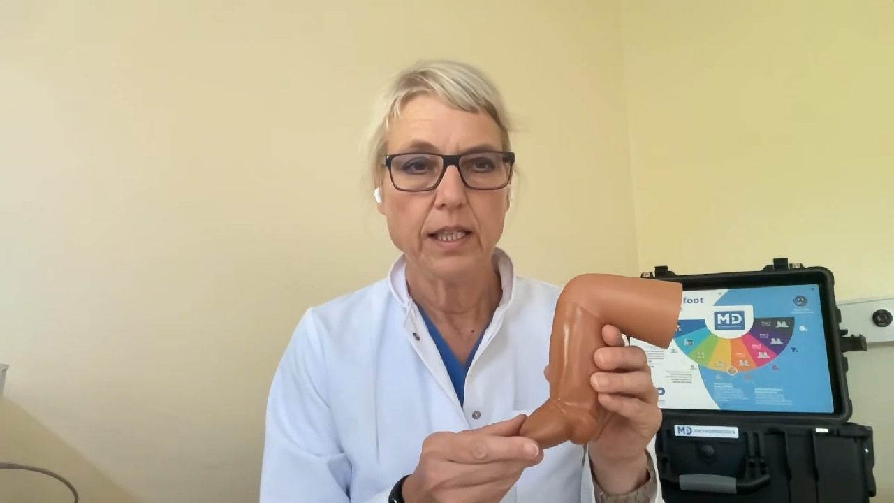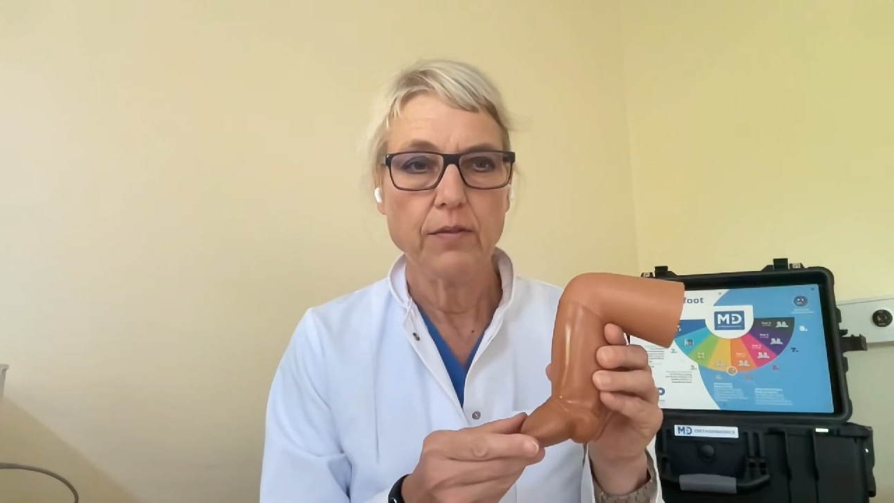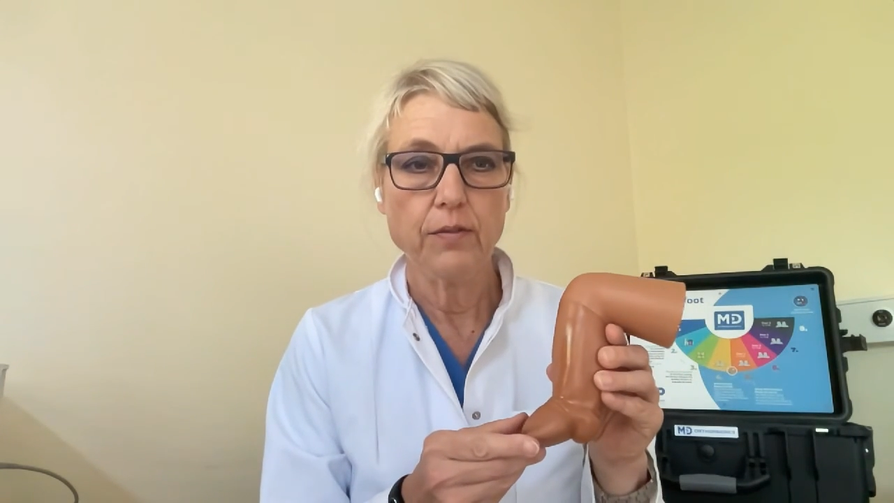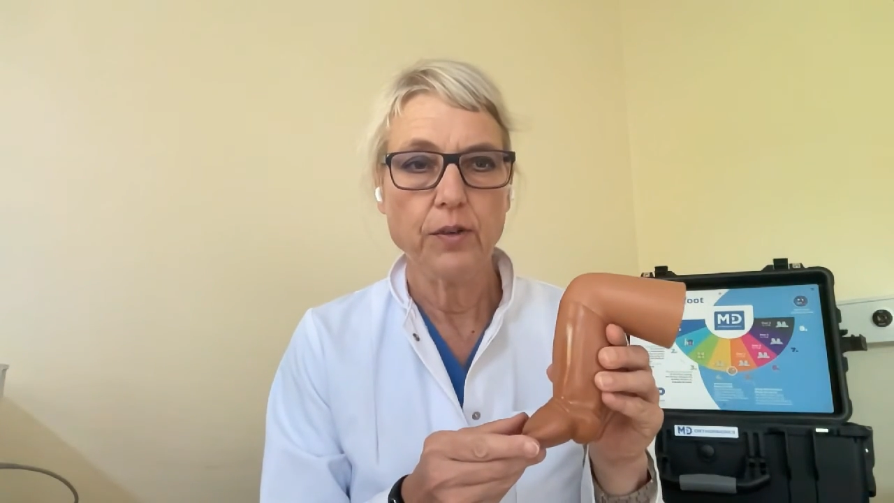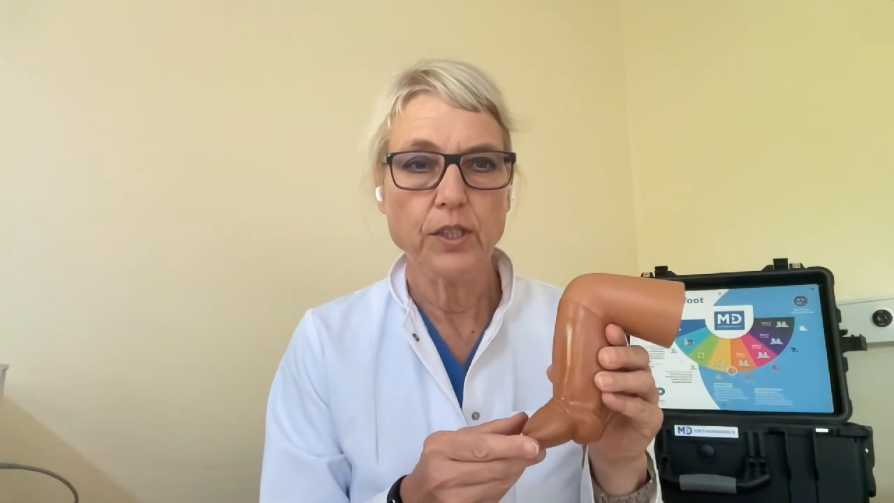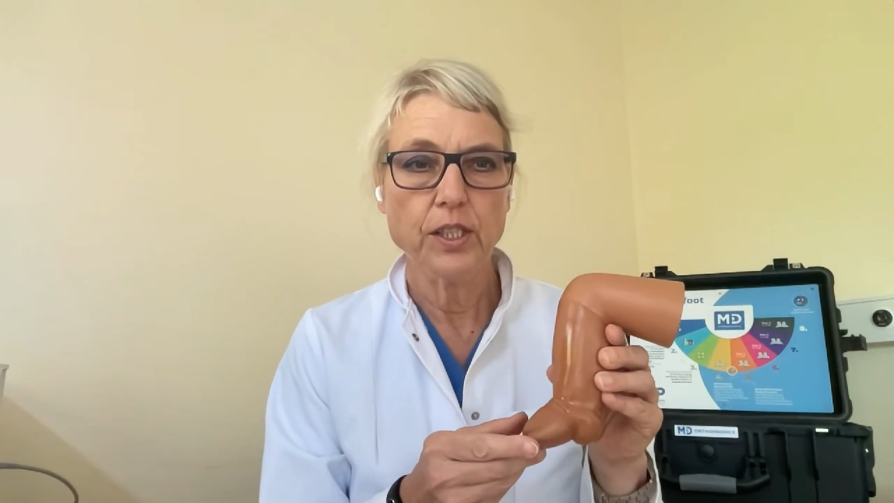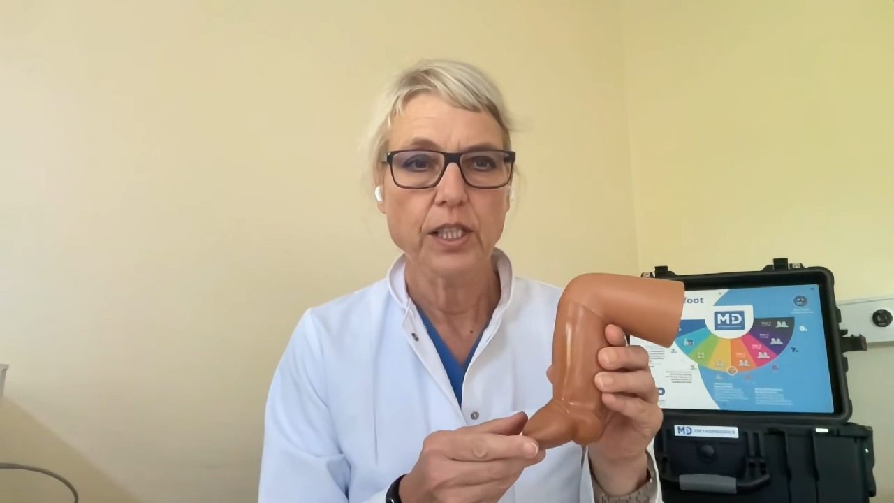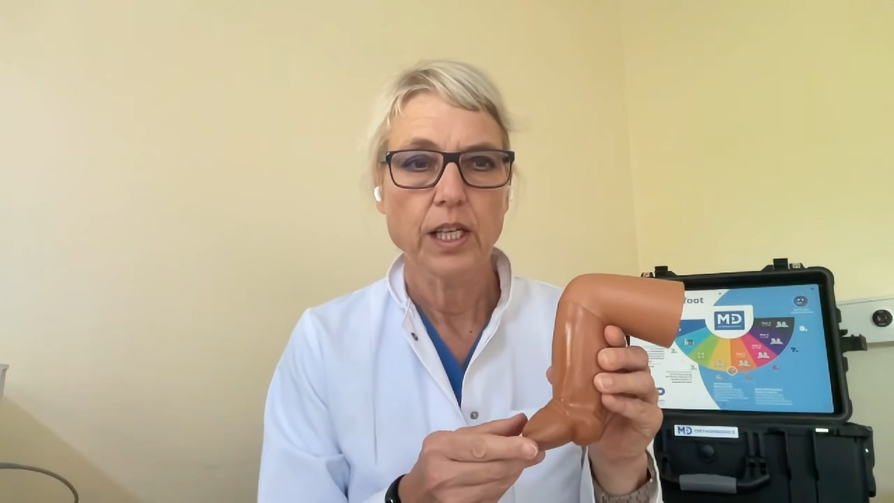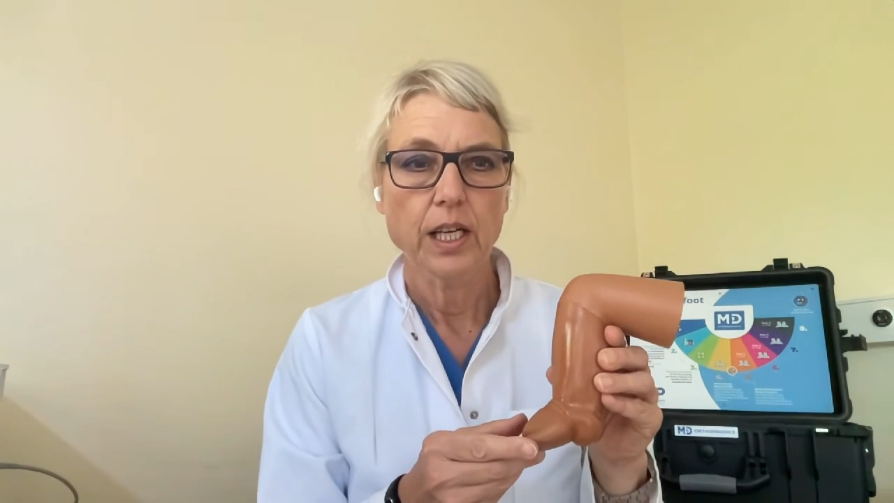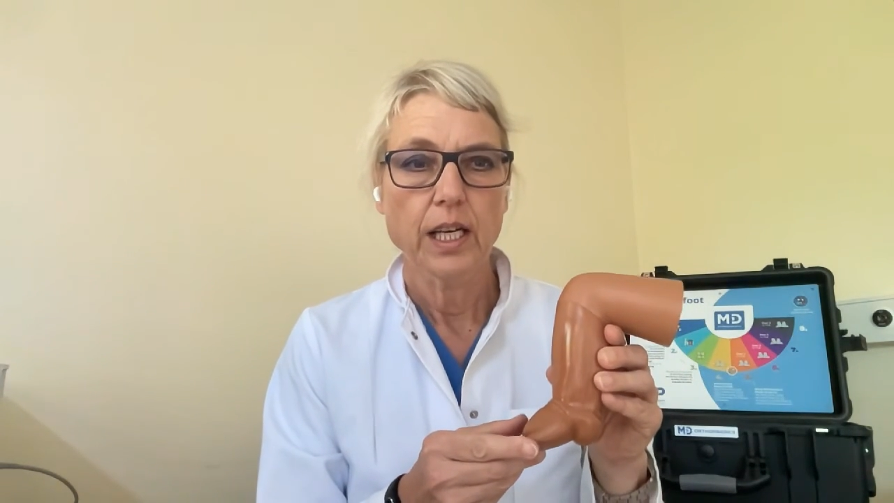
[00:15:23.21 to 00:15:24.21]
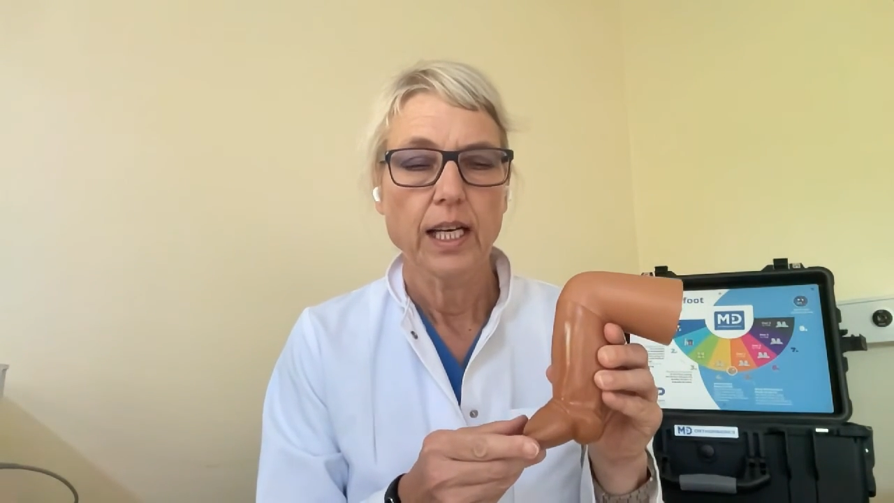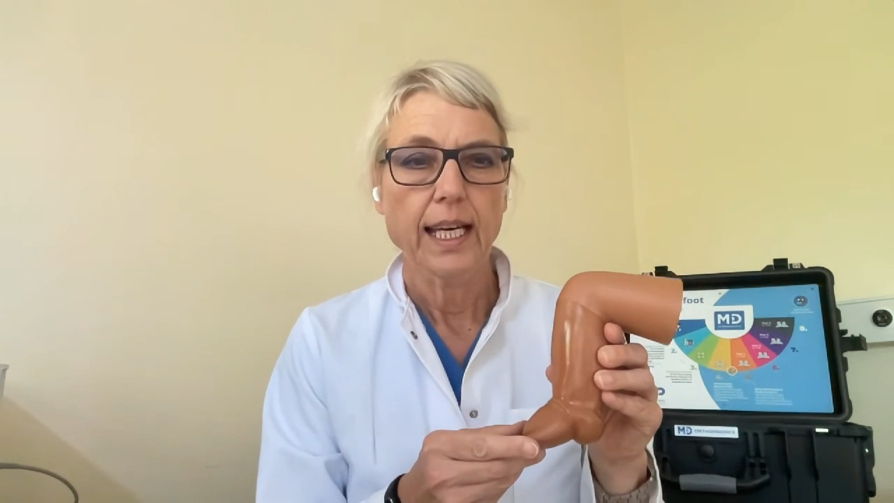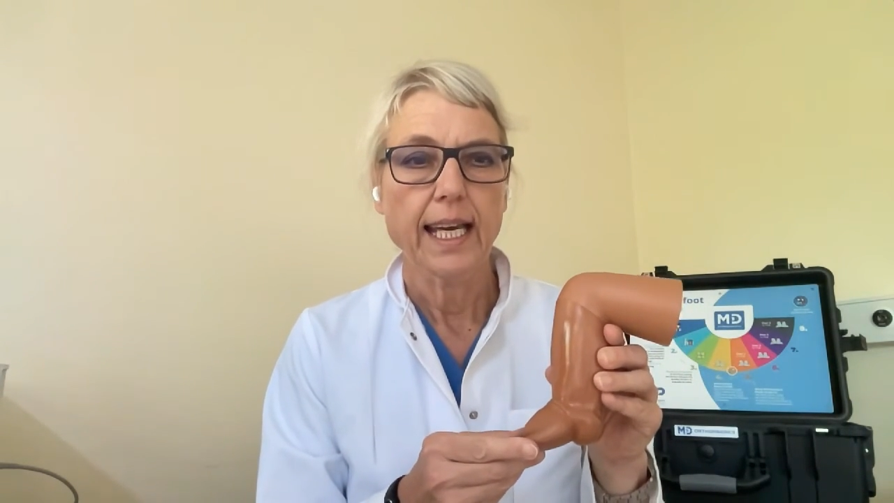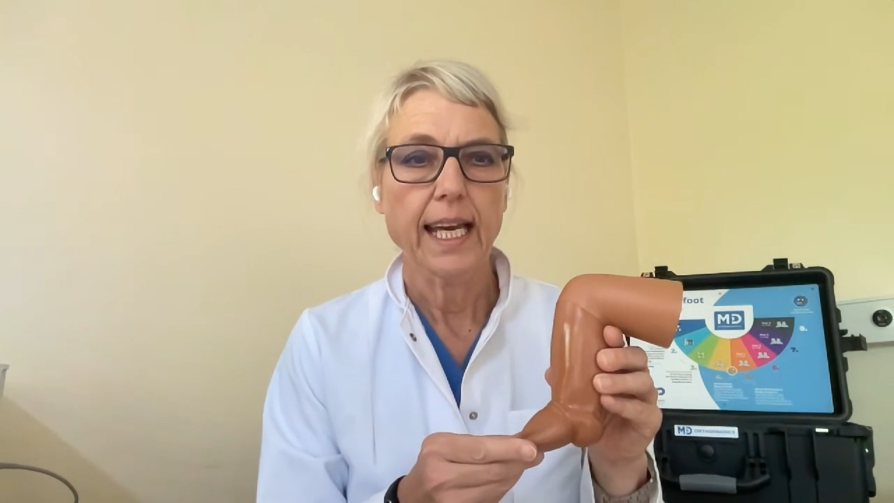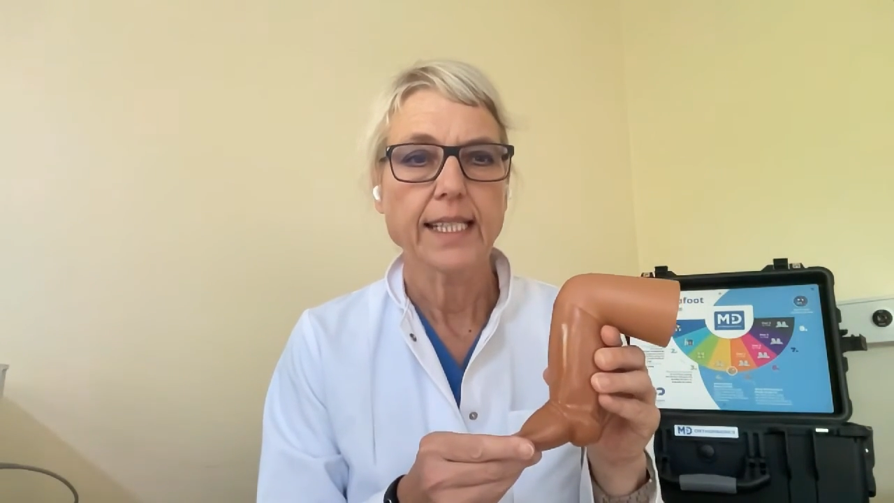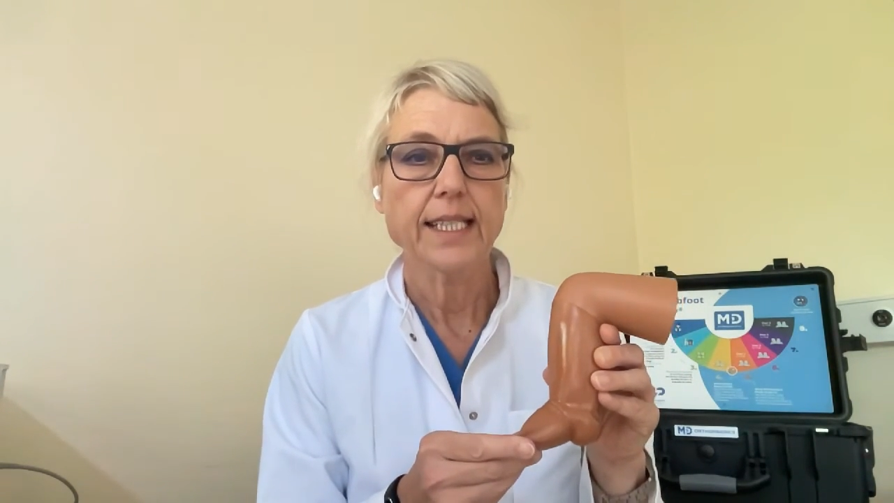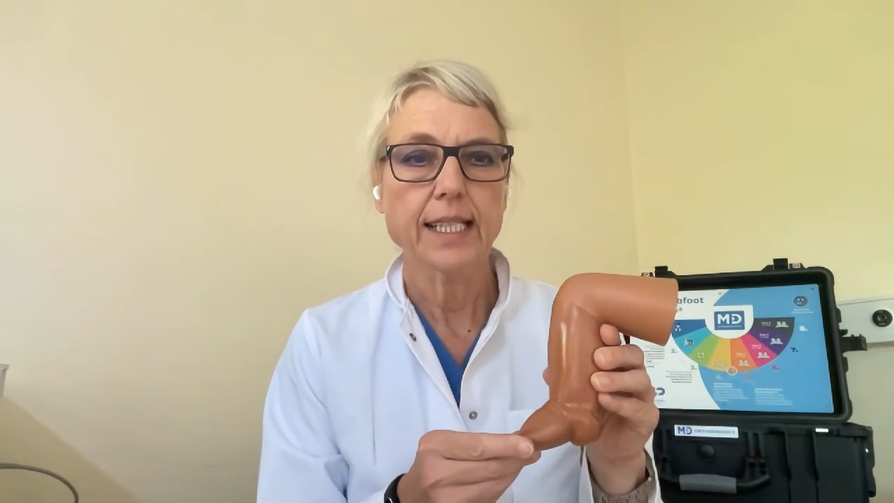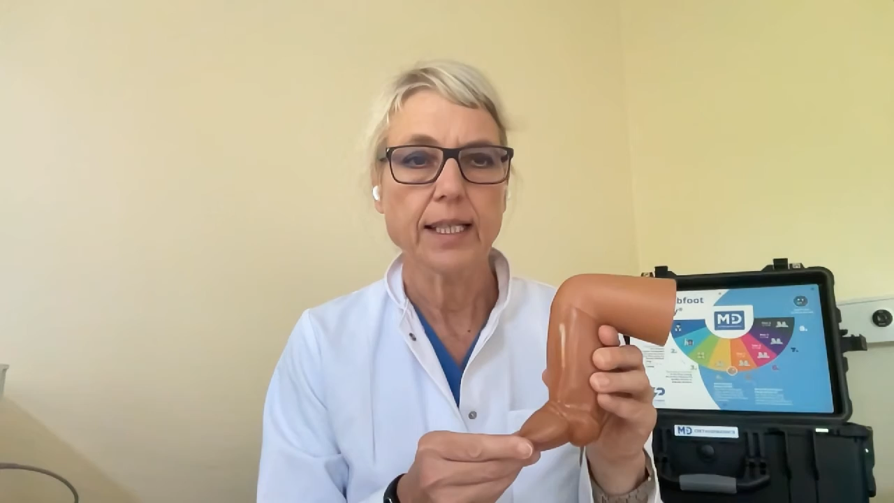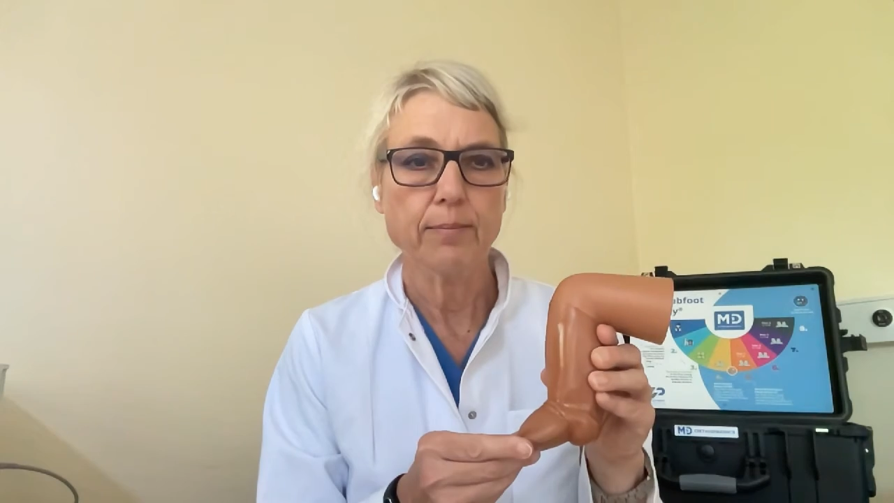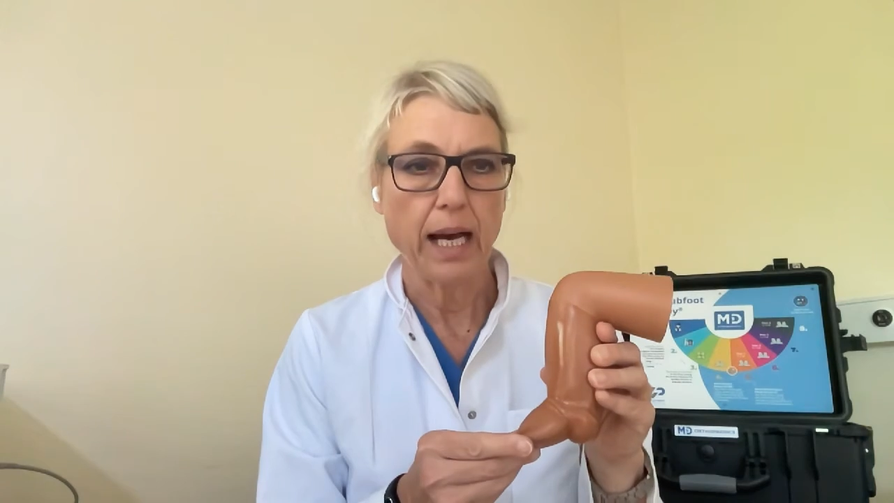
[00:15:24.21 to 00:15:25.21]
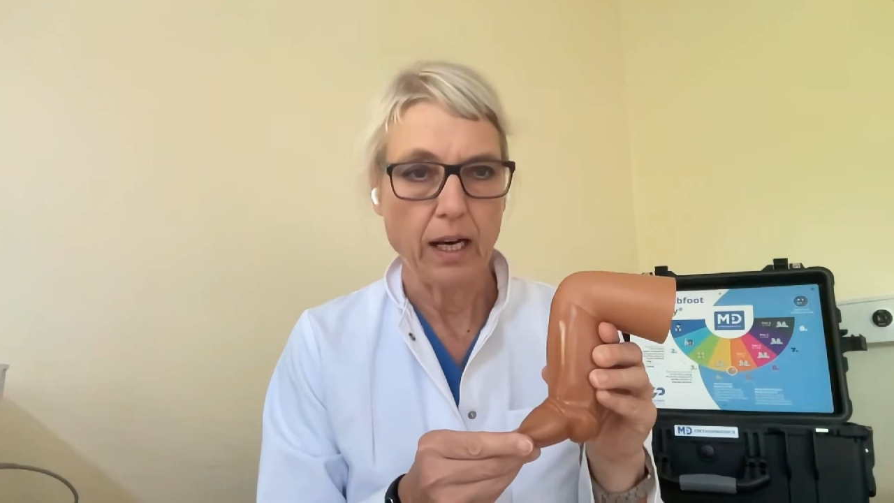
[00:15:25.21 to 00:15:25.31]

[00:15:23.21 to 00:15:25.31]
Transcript: a foot can slip